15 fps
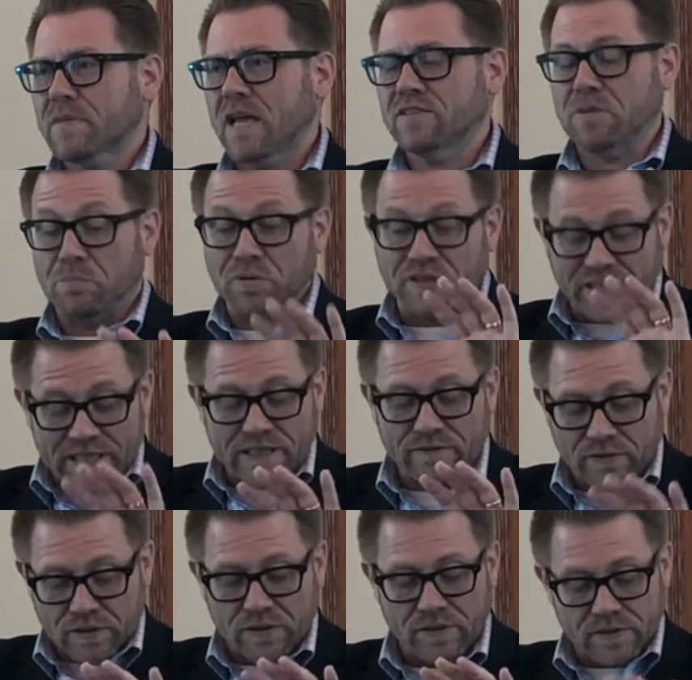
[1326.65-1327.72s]
As a
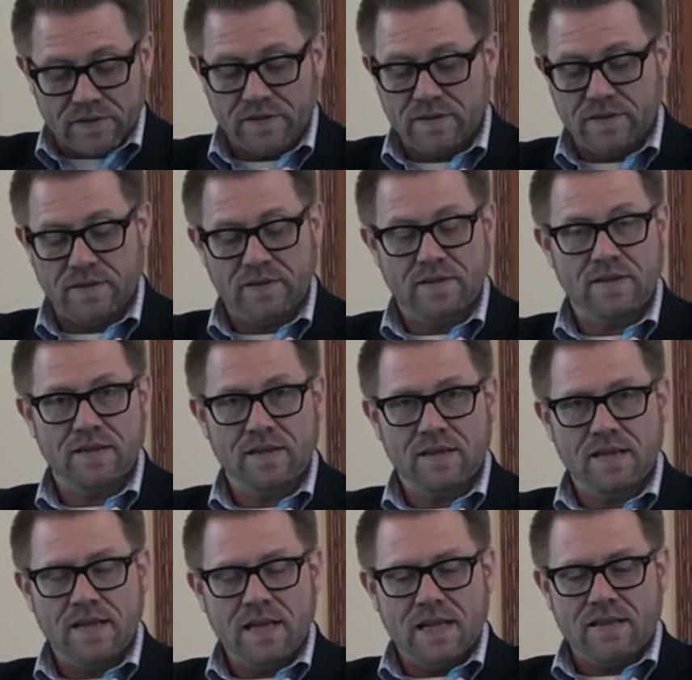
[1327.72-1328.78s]
believer,
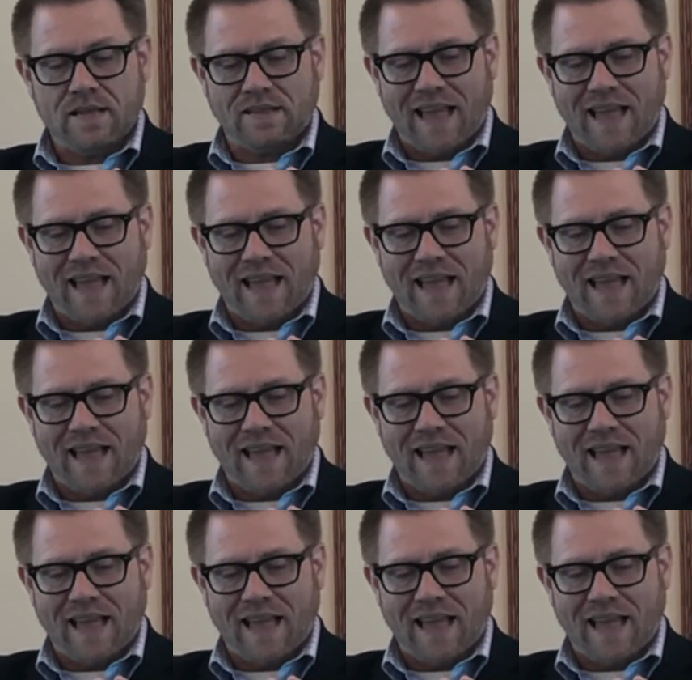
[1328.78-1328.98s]
the